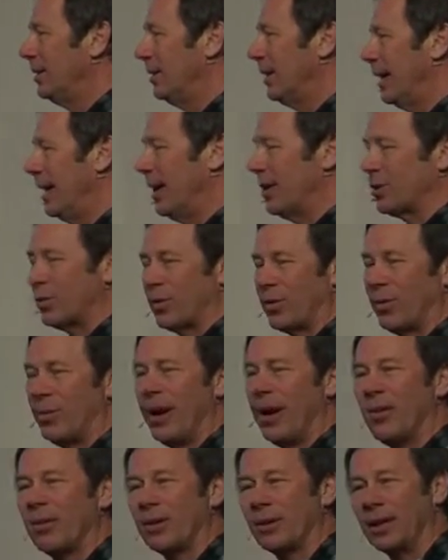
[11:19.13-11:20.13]
A house with a
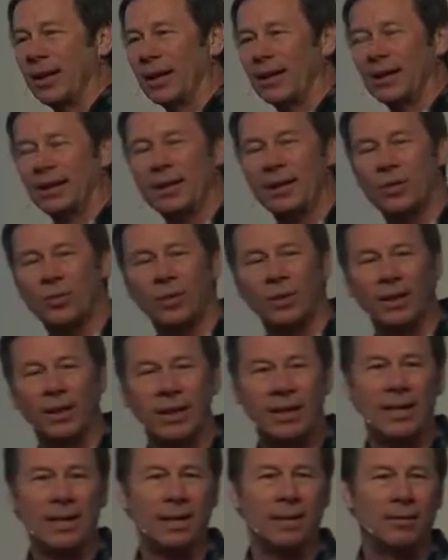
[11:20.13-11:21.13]
balcony. I think that's really
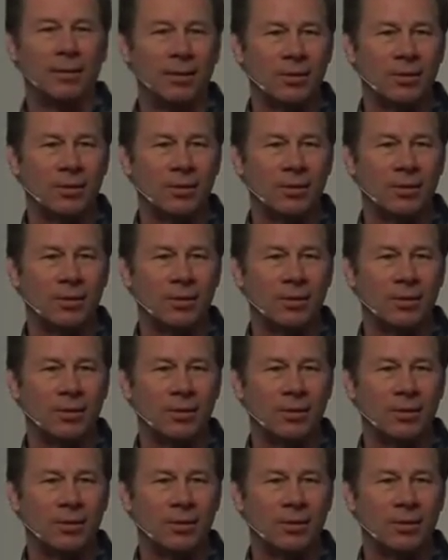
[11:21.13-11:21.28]
neat.